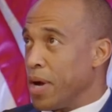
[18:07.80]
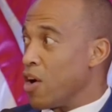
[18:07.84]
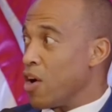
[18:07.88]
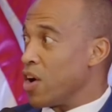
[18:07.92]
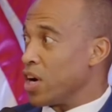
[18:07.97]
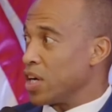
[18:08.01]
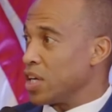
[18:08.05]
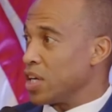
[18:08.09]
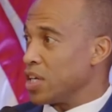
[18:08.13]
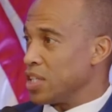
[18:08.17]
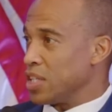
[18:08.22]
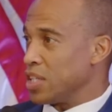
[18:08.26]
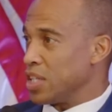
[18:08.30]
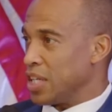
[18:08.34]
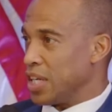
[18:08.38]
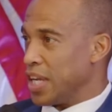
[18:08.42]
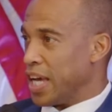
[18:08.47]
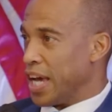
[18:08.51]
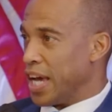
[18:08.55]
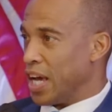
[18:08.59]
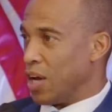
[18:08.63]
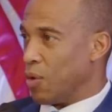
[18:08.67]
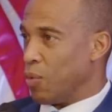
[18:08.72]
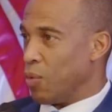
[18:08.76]
America
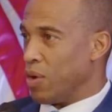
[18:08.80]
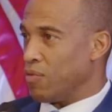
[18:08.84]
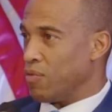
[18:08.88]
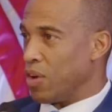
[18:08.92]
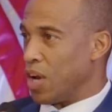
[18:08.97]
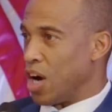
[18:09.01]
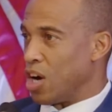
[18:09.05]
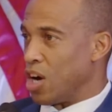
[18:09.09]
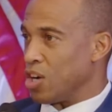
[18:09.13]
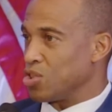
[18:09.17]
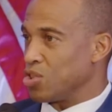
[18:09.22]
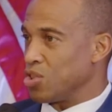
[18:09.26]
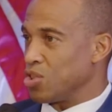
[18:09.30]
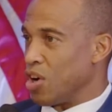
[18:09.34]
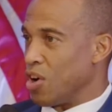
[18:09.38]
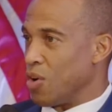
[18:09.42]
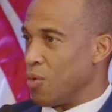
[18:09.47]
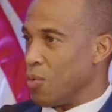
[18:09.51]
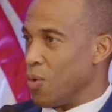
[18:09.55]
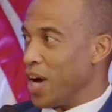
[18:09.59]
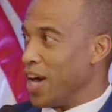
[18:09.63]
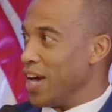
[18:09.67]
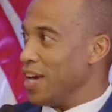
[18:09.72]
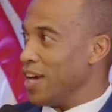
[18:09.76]
today, we've lost
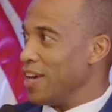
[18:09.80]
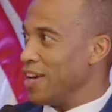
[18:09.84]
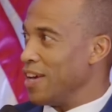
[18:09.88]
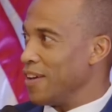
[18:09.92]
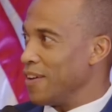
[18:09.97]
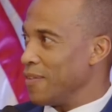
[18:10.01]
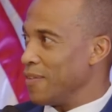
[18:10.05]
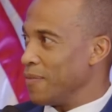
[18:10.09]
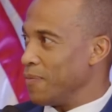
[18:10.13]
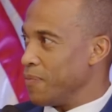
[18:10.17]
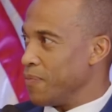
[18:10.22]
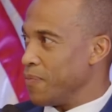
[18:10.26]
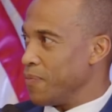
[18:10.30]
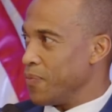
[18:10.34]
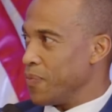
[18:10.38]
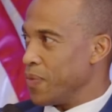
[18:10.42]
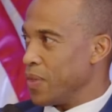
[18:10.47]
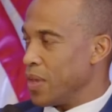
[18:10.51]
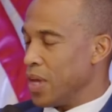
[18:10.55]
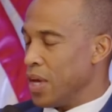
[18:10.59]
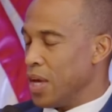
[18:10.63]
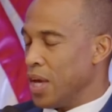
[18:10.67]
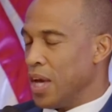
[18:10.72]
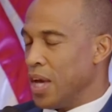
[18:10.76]
our way.
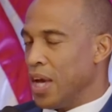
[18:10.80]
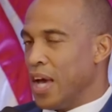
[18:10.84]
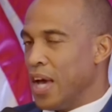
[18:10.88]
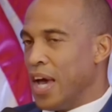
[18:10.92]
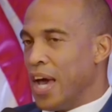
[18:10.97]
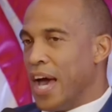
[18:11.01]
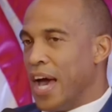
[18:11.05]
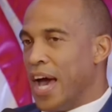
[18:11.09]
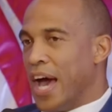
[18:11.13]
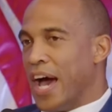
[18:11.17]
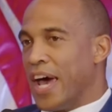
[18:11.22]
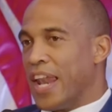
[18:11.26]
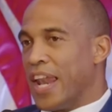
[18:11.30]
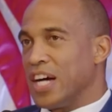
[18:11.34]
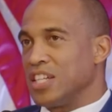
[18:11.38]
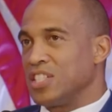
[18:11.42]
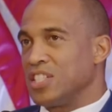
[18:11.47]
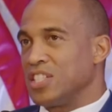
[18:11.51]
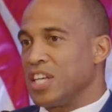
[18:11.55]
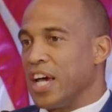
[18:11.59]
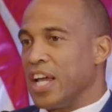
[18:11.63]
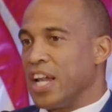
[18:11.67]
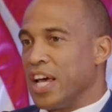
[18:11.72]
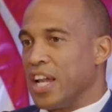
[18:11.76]
And
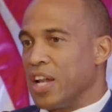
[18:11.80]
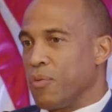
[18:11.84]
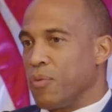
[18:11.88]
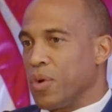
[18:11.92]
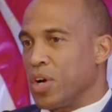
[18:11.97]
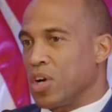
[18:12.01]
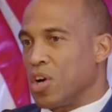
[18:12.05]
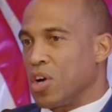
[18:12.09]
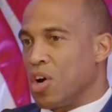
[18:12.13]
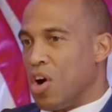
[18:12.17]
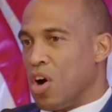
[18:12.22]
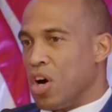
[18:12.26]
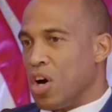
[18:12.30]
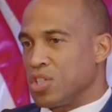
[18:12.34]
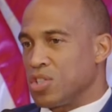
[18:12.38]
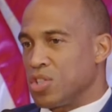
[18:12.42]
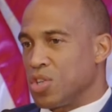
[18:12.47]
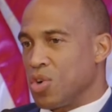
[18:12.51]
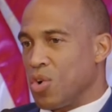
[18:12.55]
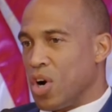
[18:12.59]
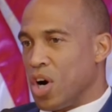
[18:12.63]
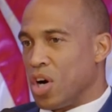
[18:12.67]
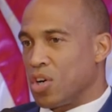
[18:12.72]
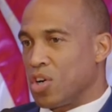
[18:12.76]
I say that in
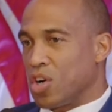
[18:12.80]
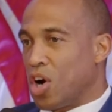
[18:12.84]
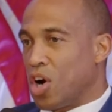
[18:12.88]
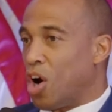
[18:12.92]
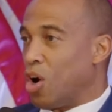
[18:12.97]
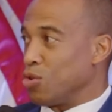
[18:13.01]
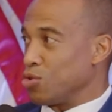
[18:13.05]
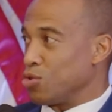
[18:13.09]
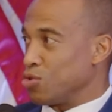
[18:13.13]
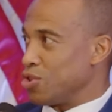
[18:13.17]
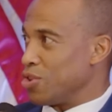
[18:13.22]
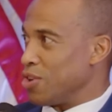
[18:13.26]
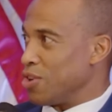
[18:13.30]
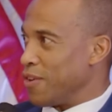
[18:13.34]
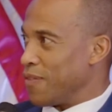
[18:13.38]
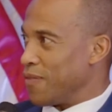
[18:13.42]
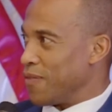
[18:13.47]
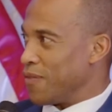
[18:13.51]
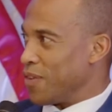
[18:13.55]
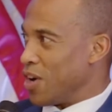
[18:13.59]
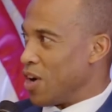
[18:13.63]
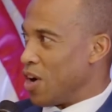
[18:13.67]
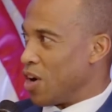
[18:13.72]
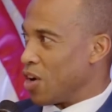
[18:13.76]
regards to our
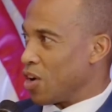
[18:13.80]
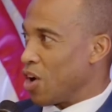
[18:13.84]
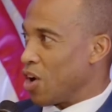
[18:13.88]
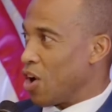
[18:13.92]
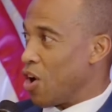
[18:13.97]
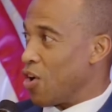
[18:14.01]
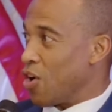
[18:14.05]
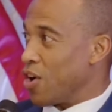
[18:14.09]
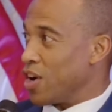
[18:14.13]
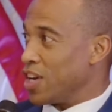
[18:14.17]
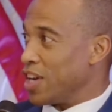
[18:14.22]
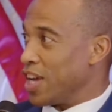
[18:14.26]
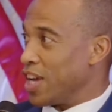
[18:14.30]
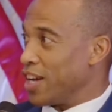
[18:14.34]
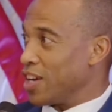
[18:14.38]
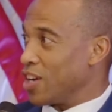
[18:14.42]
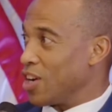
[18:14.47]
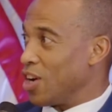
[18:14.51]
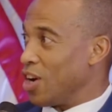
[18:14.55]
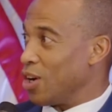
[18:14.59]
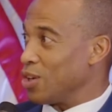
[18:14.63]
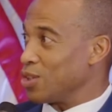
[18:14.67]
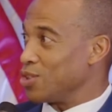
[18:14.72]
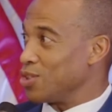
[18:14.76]
culture, our current
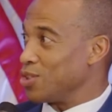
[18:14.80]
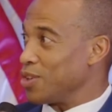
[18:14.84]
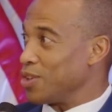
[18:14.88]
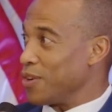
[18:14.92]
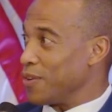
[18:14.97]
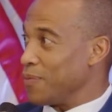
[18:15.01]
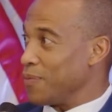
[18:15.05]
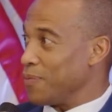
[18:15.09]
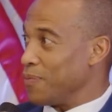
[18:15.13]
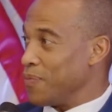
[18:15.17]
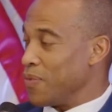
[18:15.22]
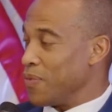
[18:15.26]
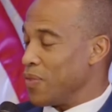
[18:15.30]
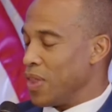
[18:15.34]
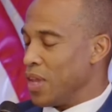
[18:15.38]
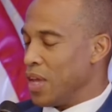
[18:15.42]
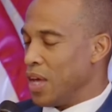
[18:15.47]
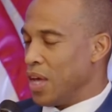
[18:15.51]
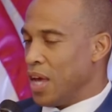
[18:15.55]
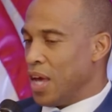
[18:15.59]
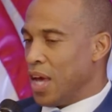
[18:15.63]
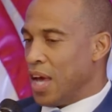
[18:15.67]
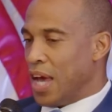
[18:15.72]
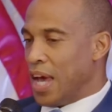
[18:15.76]
day culture.
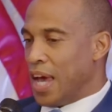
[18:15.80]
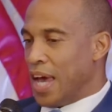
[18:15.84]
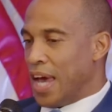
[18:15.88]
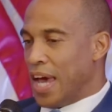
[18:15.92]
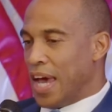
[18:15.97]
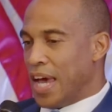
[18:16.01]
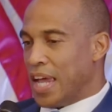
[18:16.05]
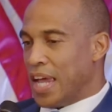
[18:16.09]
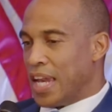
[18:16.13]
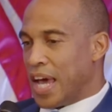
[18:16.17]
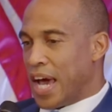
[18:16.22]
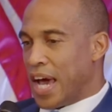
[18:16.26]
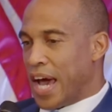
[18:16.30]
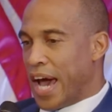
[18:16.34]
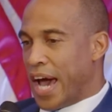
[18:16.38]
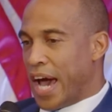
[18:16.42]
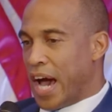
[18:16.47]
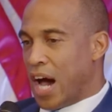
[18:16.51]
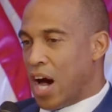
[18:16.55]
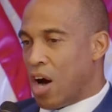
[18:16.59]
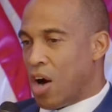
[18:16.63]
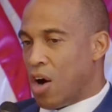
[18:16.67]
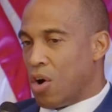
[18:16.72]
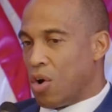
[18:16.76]
And
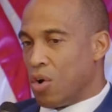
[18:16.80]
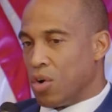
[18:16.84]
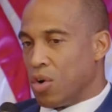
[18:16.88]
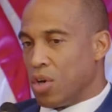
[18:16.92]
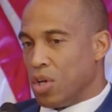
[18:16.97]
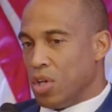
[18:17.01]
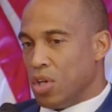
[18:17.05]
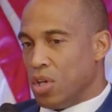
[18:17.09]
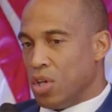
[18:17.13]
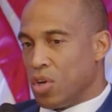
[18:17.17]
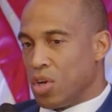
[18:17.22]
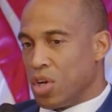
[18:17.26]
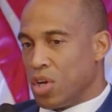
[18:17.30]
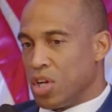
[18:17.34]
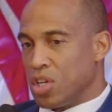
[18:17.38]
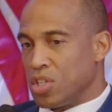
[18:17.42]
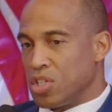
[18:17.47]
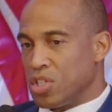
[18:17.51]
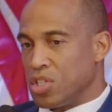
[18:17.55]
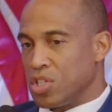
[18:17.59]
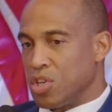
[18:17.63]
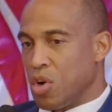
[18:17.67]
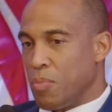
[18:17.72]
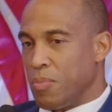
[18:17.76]
how, you know,
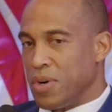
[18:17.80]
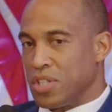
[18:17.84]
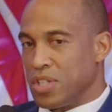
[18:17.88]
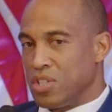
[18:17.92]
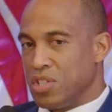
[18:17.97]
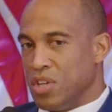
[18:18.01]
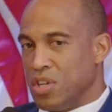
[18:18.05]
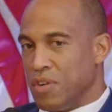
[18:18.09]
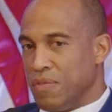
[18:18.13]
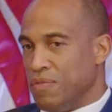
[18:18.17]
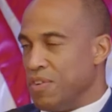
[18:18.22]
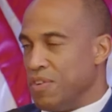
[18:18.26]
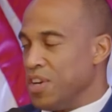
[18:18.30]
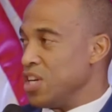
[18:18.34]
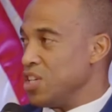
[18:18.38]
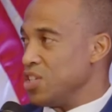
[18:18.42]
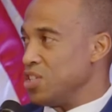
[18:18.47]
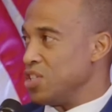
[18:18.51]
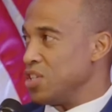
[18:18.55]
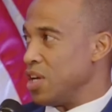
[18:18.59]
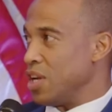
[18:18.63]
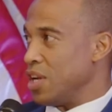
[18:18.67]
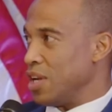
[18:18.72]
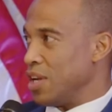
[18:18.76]
there's so much
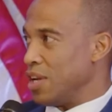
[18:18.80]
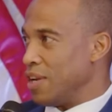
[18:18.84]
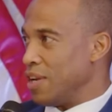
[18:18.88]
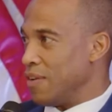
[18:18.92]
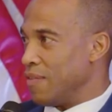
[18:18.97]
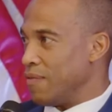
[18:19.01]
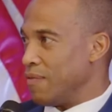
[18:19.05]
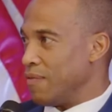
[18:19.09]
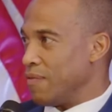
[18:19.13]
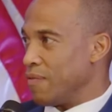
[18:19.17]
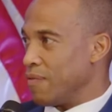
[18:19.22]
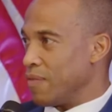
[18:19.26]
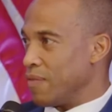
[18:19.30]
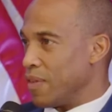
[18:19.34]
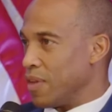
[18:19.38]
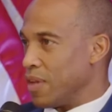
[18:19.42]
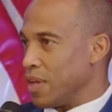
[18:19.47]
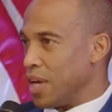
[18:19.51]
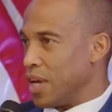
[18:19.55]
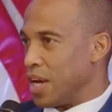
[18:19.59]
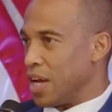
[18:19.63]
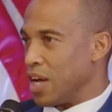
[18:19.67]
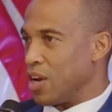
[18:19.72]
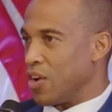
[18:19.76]
division.
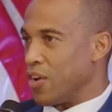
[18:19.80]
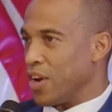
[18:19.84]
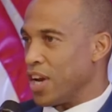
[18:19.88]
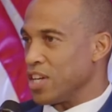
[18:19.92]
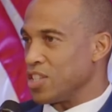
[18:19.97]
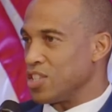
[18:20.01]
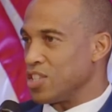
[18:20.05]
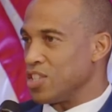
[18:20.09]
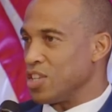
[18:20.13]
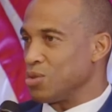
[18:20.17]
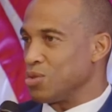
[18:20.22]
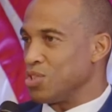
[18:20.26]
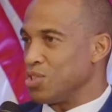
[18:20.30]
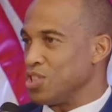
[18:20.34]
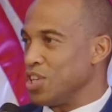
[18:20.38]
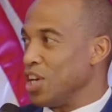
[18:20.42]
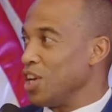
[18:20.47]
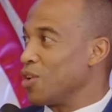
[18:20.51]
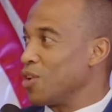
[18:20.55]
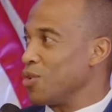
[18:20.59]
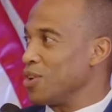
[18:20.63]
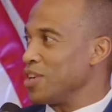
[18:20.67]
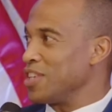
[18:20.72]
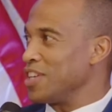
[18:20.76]
And I know that's no
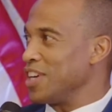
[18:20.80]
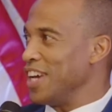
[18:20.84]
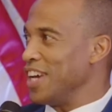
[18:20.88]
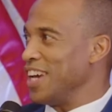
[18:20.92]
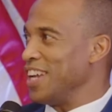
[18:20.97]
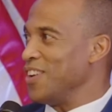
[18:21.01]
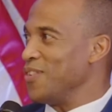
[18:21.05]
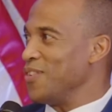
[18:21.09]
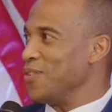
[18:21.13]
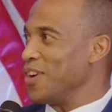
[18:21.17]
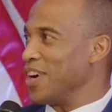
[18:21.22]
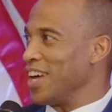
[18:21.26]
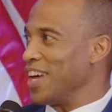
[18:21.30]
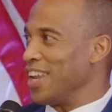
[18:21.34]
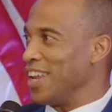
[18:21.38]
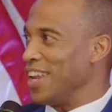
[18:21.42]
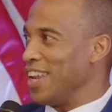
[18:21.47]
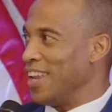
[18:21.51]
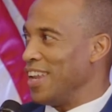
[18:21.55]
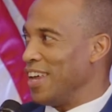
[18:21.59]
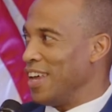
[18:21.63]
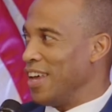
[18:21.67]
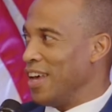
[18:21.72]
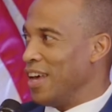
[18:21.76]
secret to
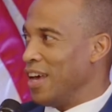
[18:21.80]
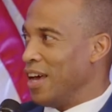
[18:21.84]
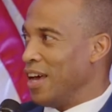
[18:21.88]
anyone.